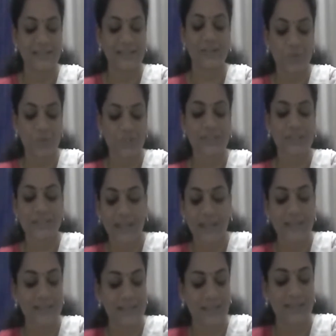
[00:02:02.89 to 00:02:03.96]
a social
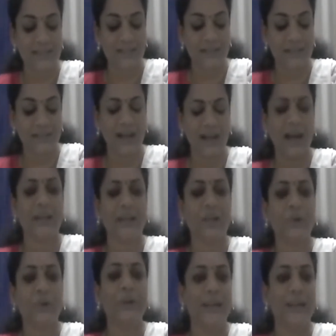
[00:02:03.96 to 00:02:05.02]
science teacher, I
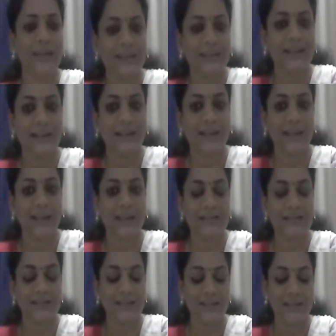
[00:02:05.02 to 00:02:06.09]
could inculcate